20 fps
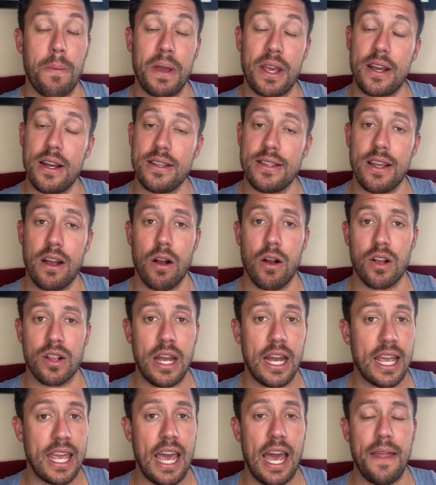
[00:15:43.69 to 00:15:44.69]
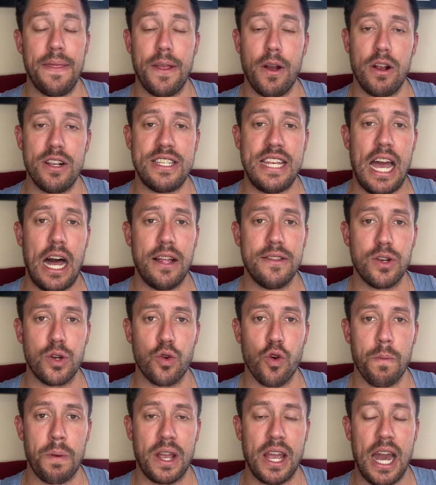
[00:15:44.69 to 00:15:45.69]
because they're a talented
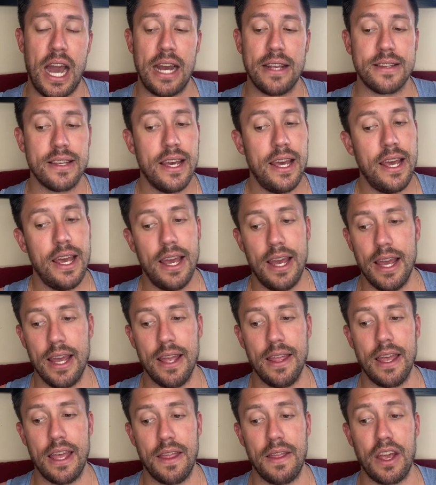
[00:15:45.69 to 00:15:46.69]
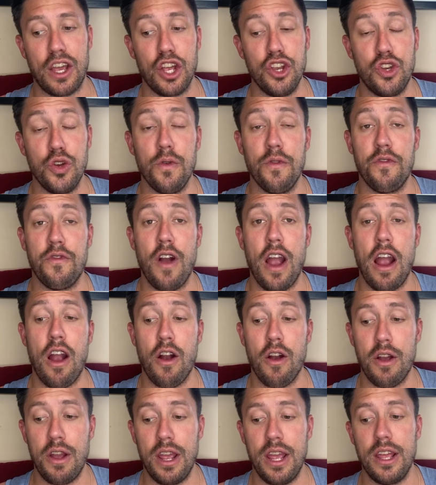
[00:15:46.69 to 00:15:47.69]
group of guys, and they could do a
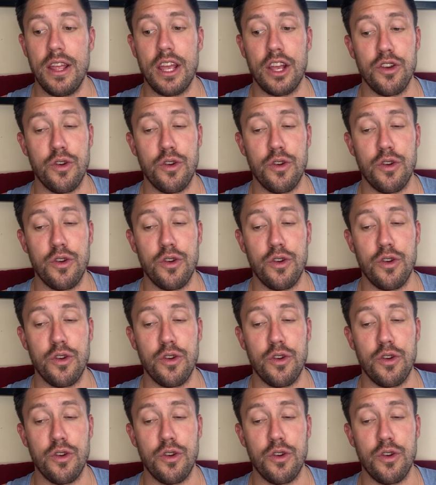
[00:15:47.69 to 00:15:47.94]
very,